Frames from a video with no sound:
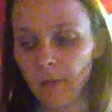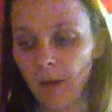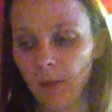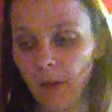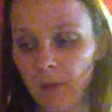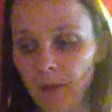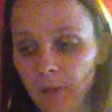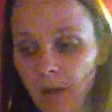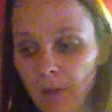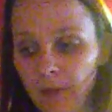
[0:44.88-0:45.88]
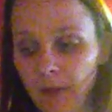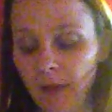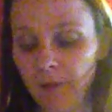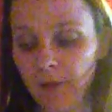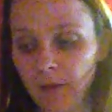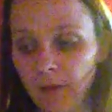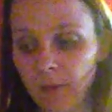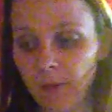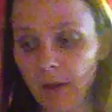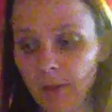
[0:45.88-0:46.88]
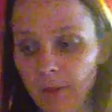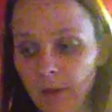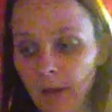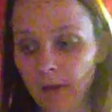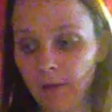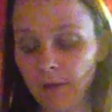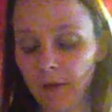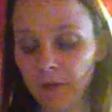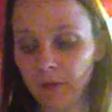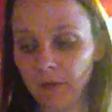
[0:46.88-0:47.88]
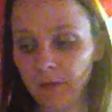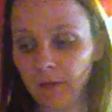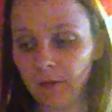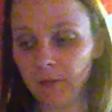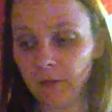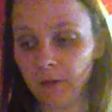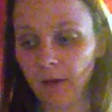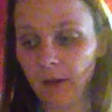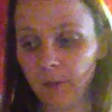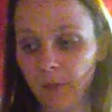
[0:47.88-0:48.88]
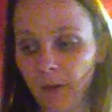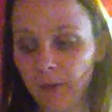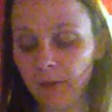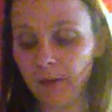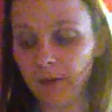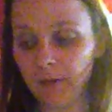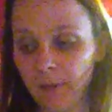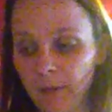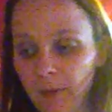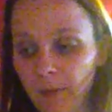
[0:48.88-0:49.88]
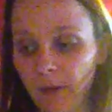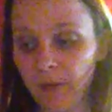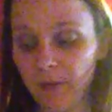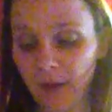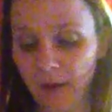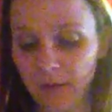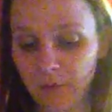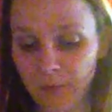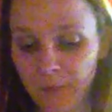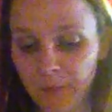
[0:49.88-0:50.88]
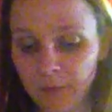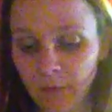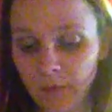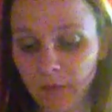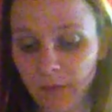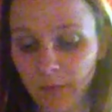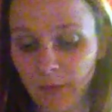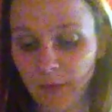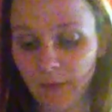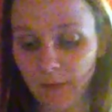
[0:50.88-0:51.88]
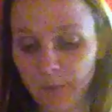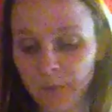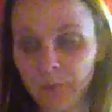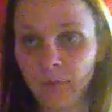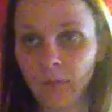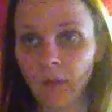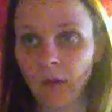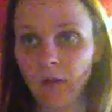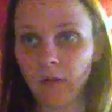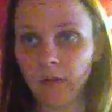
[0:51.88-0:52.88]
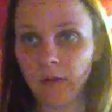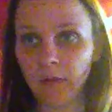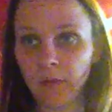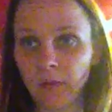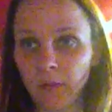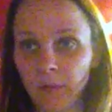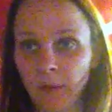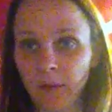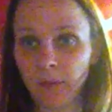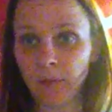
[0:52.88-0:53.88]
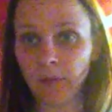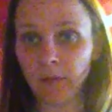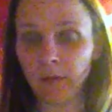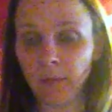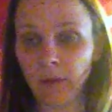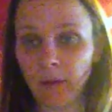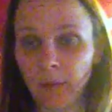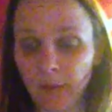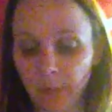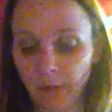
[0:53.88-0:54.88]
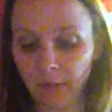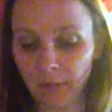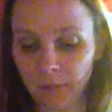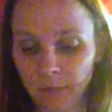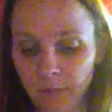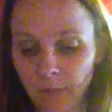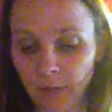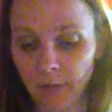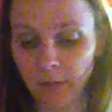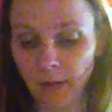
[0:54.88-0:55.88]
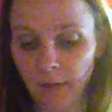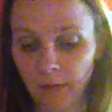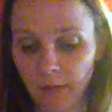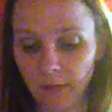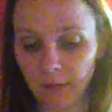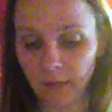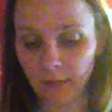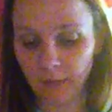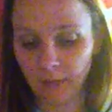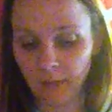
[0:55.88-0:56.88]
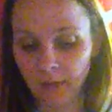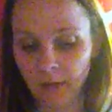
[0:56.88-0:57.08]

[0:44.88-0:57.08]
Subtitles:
Mama and Papa having a new baby, and it's actually sister, and brother is a big brother now, which is pretty cool. And he learns the responsibilities of being a big brother, and having a little sister.